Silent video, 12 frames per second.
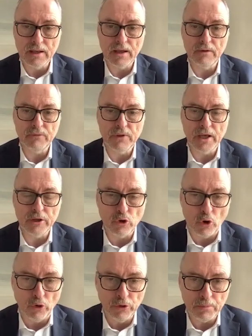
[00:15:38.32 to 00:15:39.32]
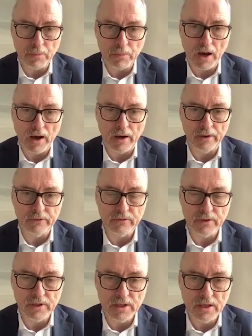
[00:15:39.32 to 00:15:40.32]
If they don't pass
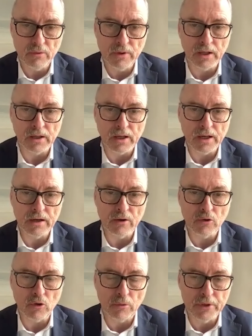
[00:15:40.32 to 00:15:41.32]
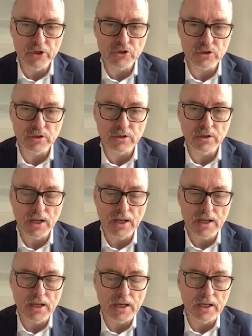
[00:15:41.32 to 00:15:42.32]
the hearing in a commission,
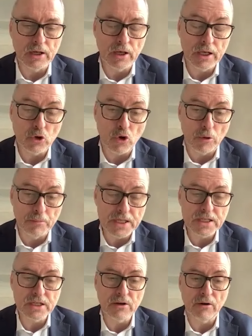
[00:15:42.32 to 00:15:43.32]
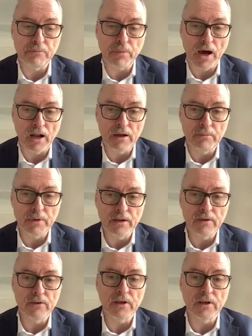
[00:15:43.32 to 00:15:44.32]
in a committee of
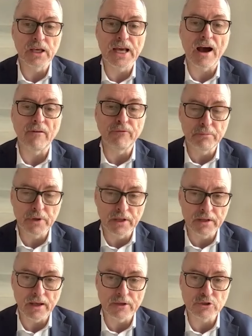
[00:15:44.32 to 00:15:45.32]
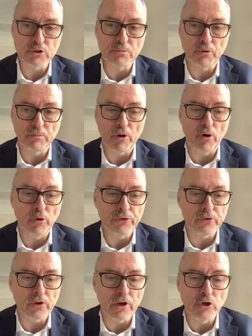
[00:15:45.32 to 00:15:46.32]
Parliament, the government has to propose
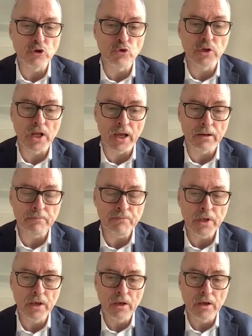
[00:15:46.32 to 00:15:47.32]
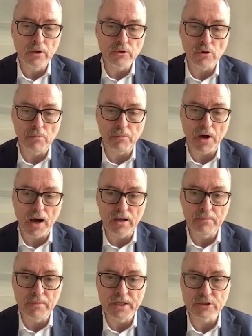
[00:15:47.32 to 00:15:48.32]
a new name. So
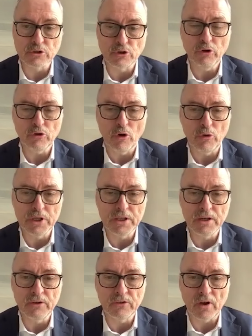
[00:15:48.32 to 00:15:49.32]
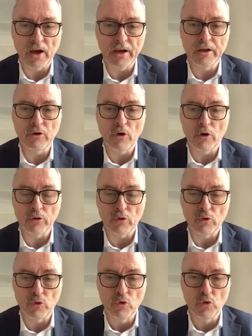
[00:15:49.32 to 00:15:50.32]
Parliament is not only deciding on
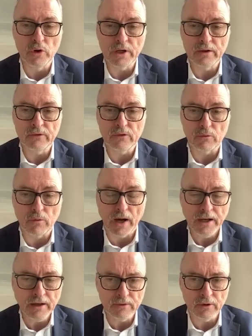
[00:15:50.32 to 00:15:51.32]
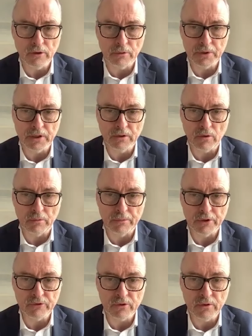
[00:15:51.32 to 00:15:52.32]
who is running the European
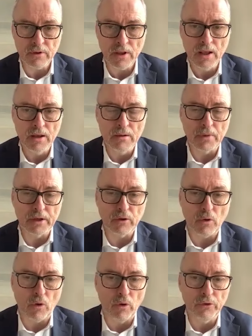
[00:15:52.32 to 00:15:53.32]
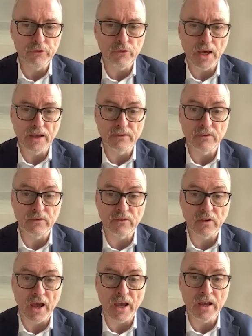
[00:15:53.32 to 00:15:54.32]
Commission, but also has a
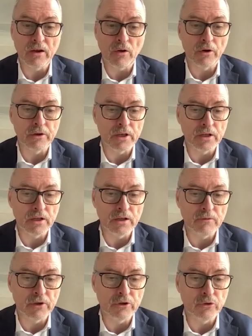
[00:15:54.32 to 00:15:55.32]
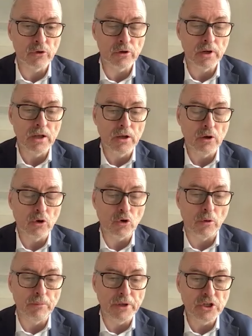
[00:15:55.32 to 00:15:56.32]
say on individual
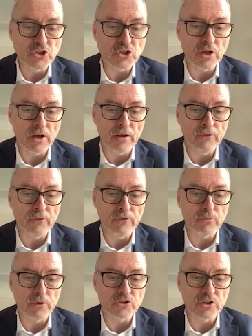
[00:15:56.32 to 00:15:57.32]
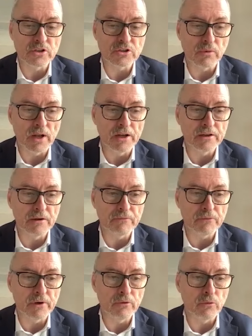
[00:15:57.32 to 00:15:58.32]
commissioners, which is
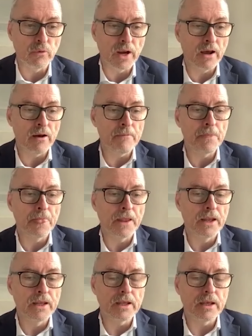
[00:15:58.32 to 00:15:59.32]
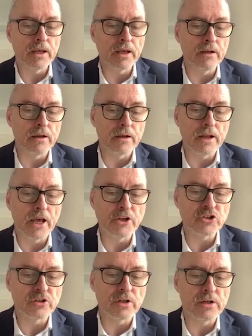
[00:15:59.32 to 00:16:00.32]
relatively rare in
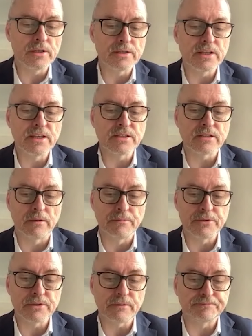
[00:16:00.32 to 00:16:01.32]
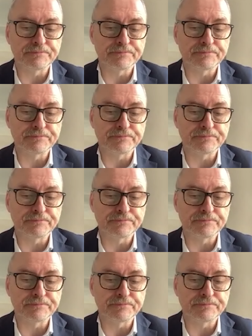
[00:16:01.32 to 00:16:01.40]
national systems.